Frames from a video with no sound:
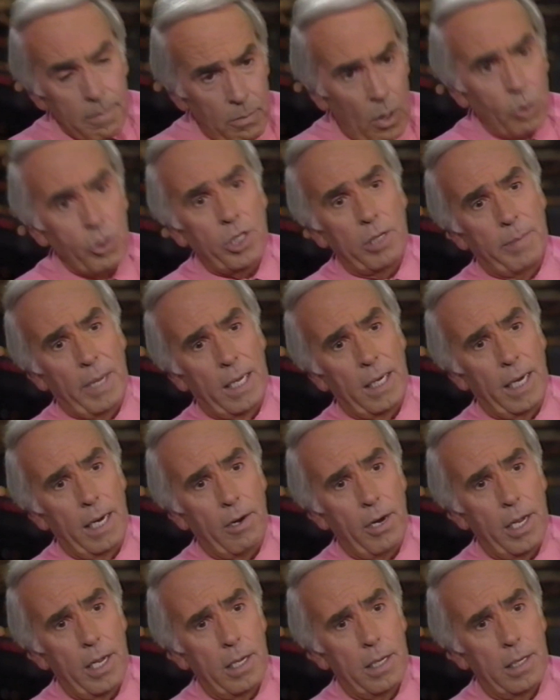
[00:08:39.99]
most about
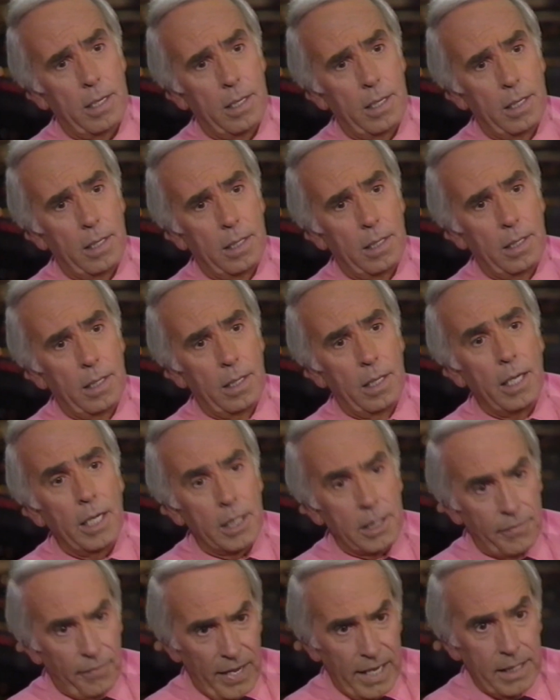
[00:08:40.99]
Larry?
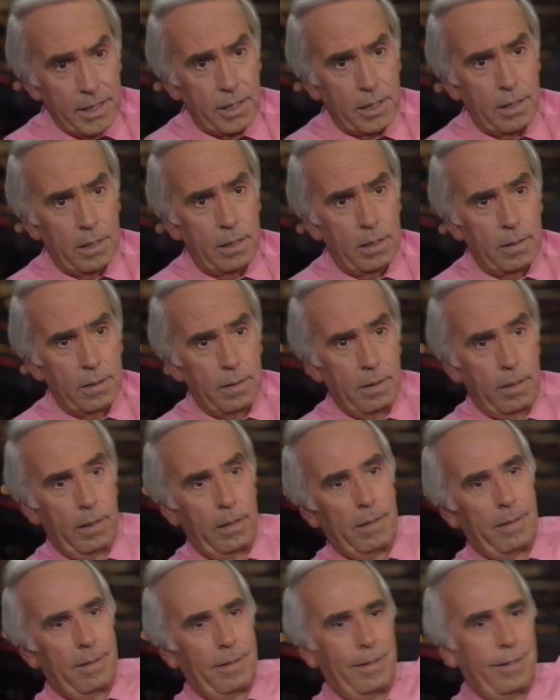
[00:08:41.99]
His face.
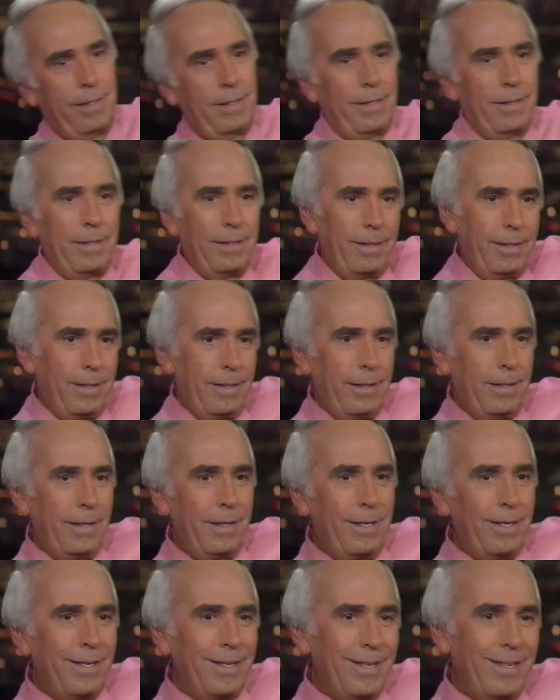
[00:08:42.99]
Well,
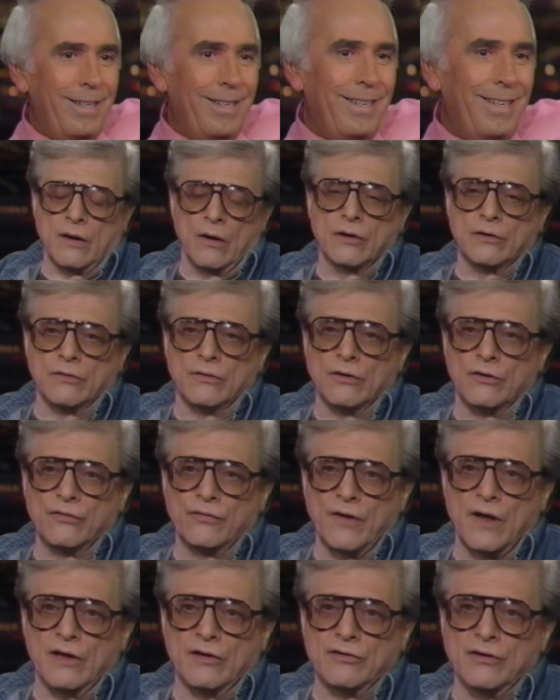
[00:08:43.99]
he's got a lot of character in his
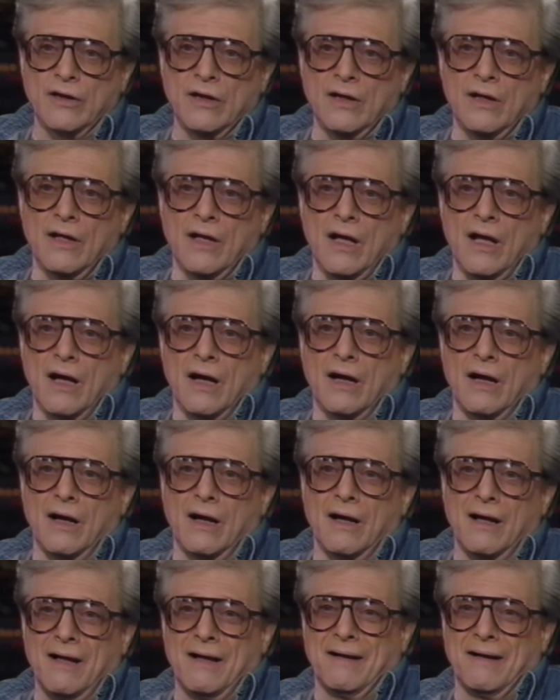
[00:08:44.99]
face. Yes. Uh,